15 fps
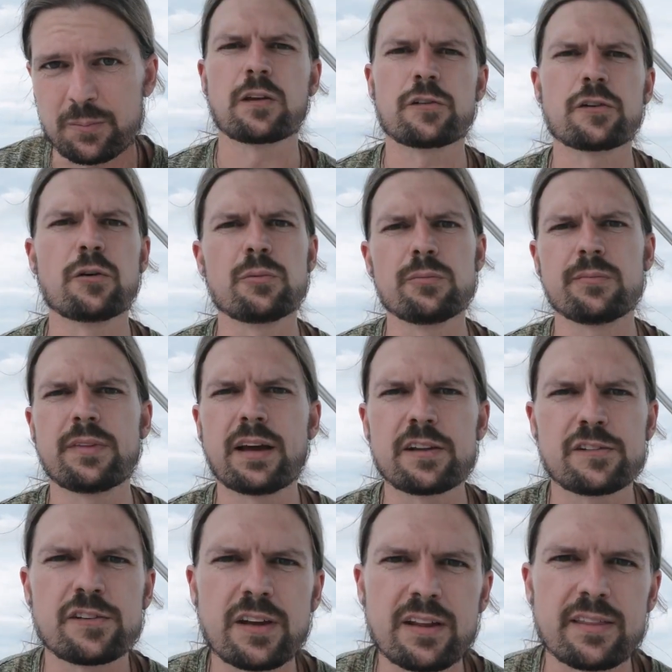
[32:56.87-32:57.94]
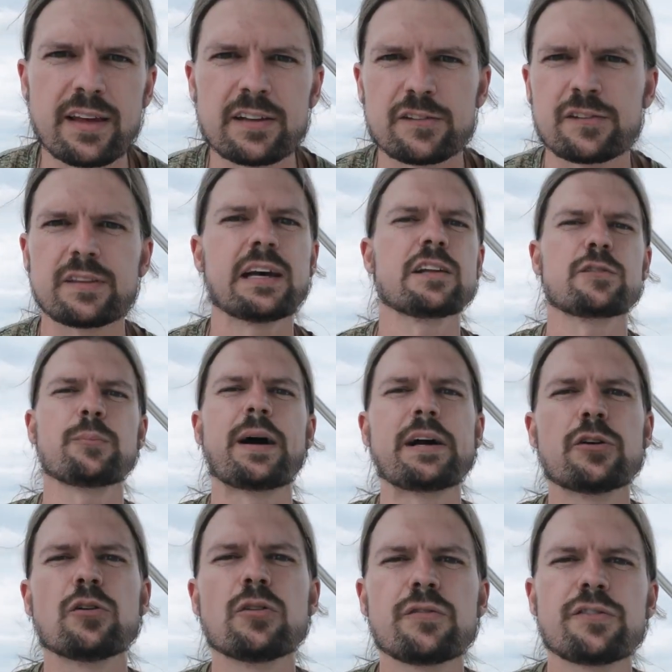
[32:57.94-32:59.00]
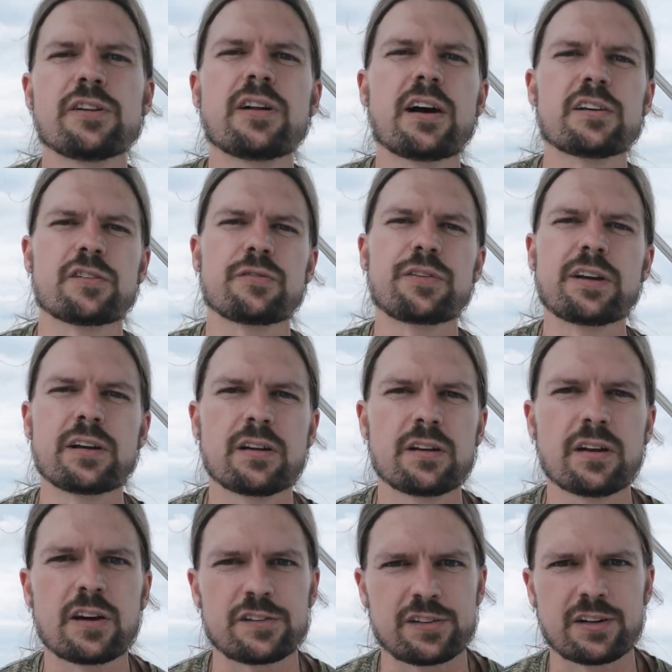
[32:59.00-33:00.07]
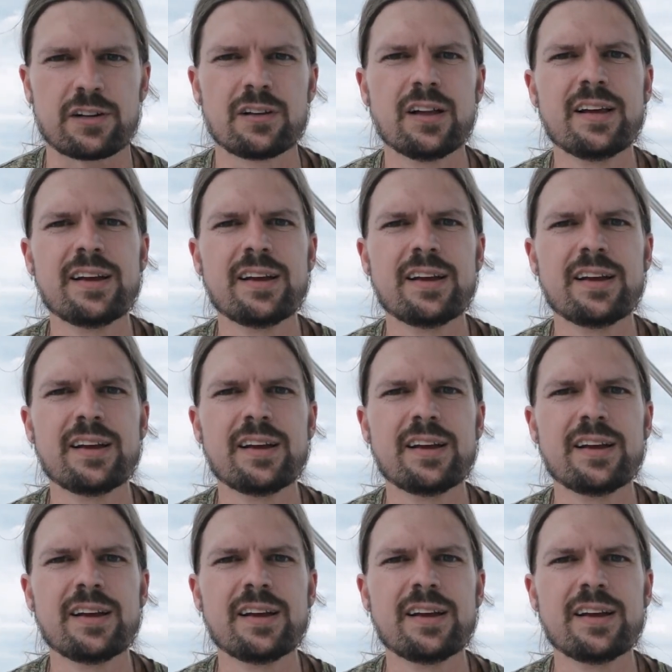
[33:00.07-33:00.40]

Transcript: So that's it. That's that's my whole philosophy in a nutshell